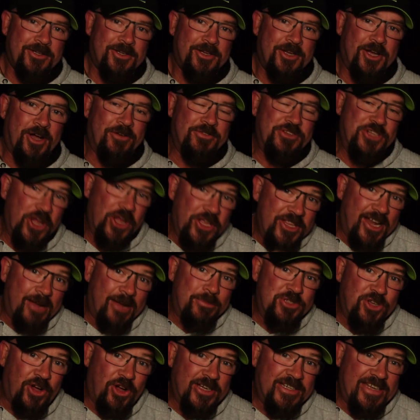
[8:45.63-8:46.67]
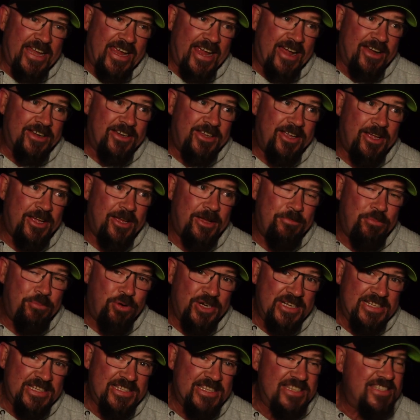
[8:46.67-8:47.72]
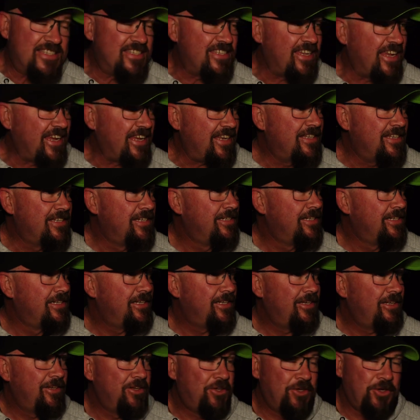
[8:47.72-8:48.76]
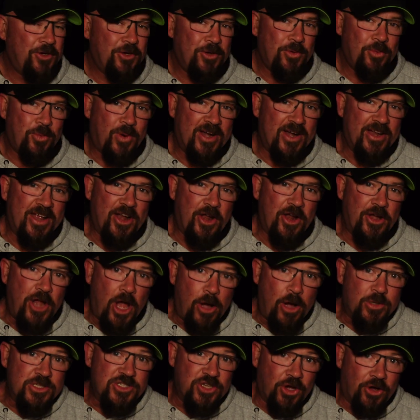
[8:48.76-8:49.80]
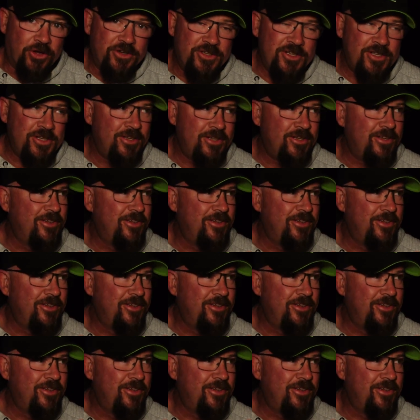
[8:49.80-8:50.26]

I've turned it upside down, put it in the seat, and I know it's on.